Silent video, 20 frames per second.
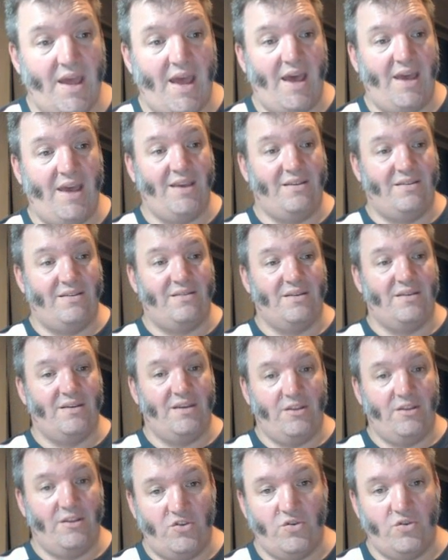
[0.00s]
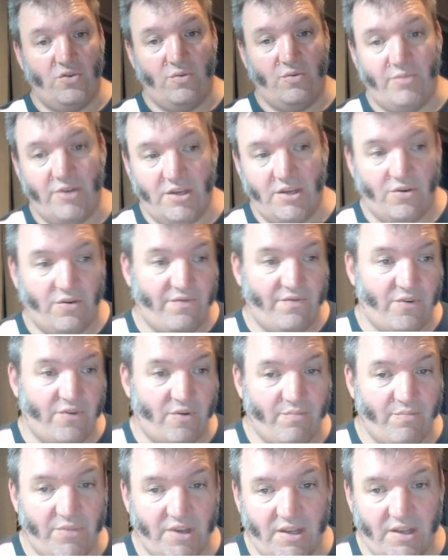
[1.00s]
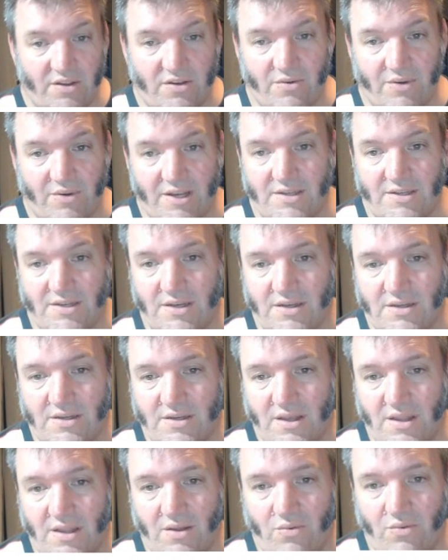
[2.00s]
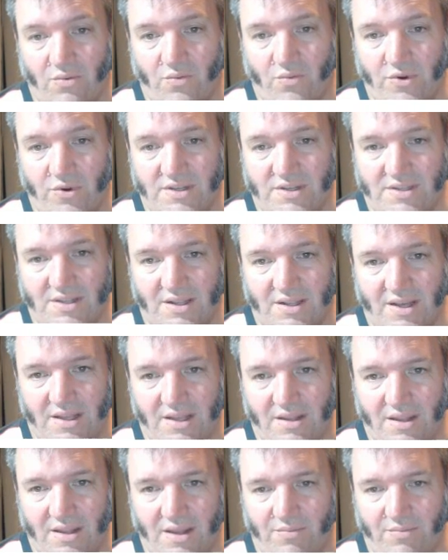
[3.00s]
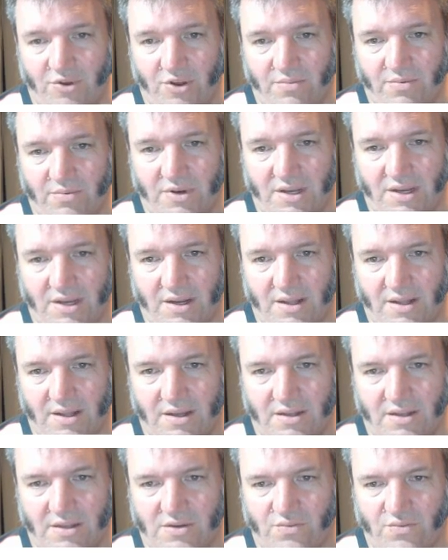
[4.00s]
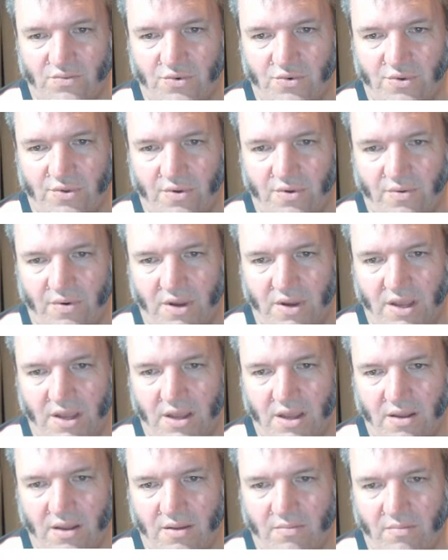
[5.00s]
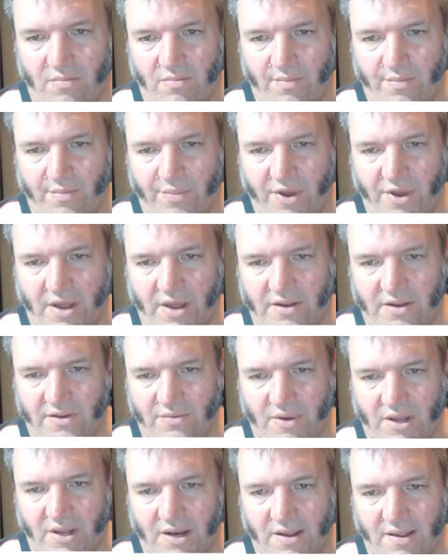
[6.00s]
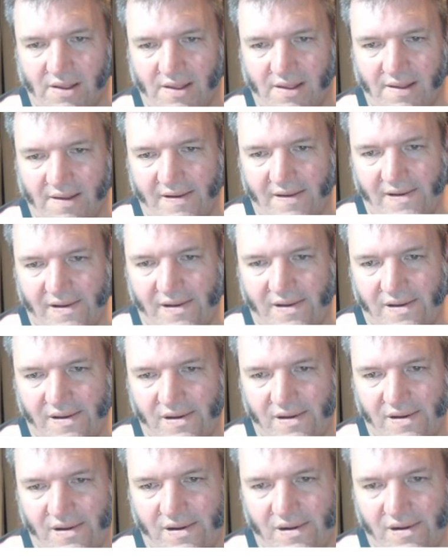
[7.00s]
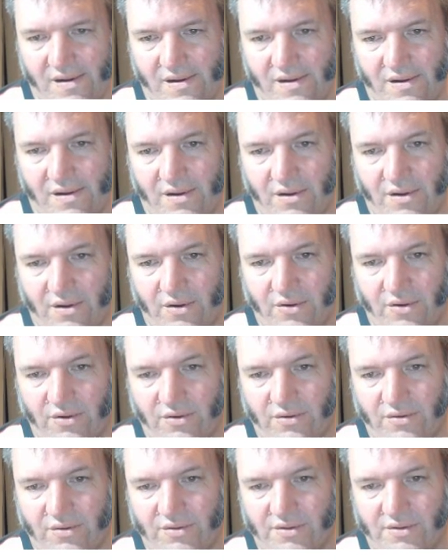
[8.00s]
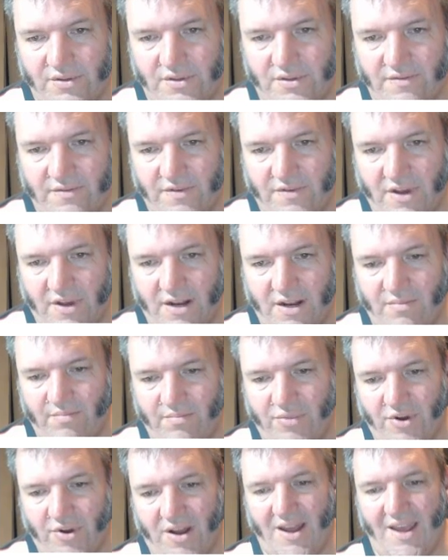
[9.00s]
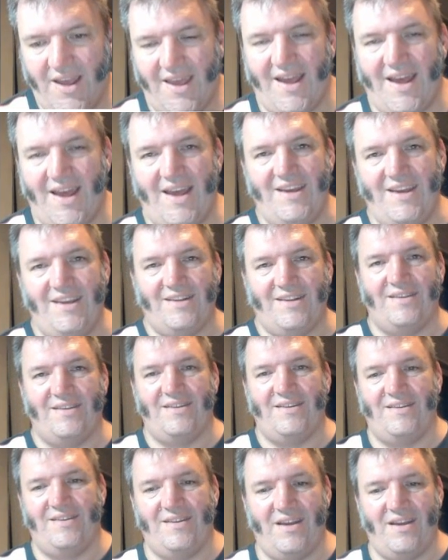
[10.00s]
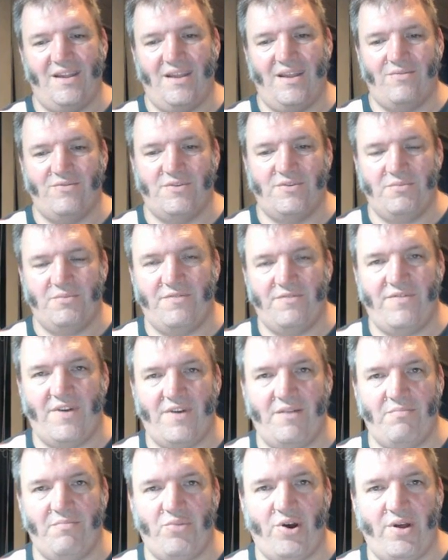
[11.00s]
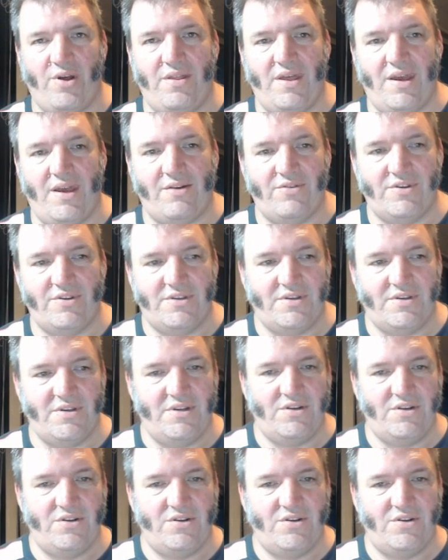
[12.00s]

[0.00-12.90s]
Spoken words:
AC to B, or from B to AC. So what is the length of that perpendicular? It's root 3 minus 1. All divided by 8. And that was a bit of fun, Pythagoras and